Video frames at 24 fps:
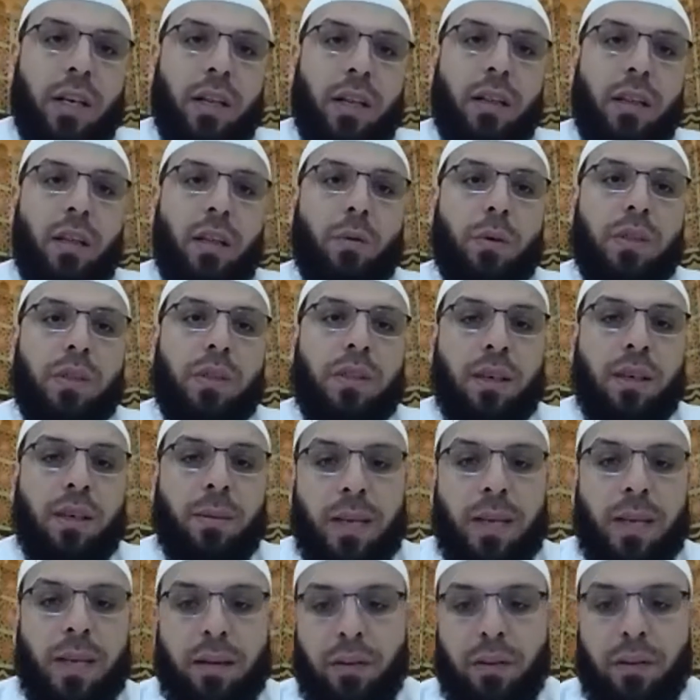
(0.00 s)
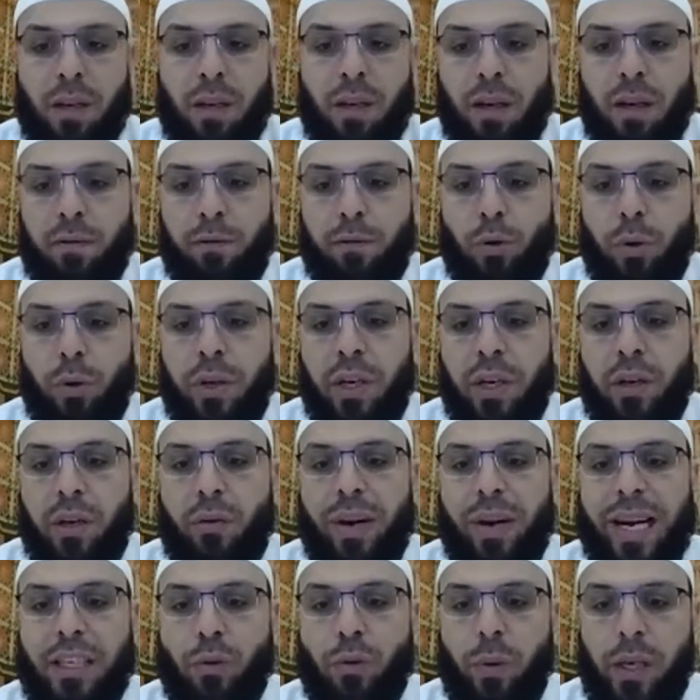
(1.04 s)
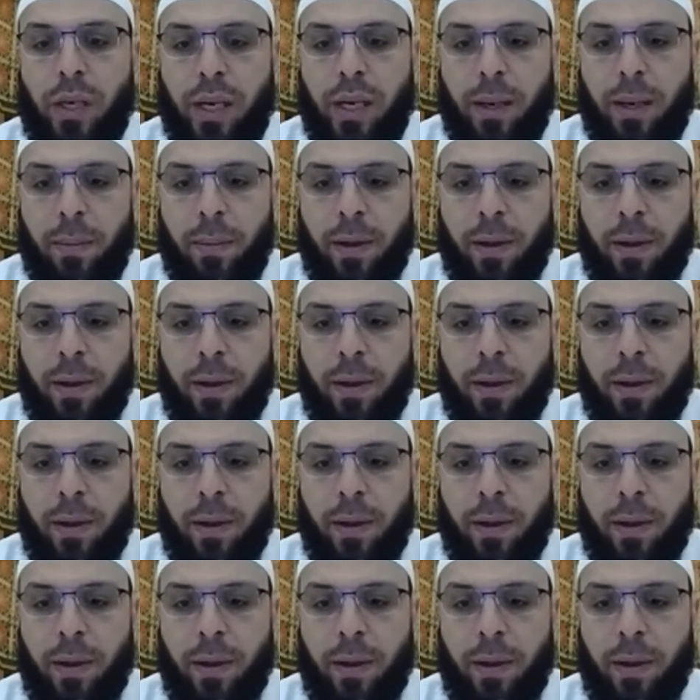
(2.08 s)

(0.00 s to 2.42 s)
There was some level of going gradually.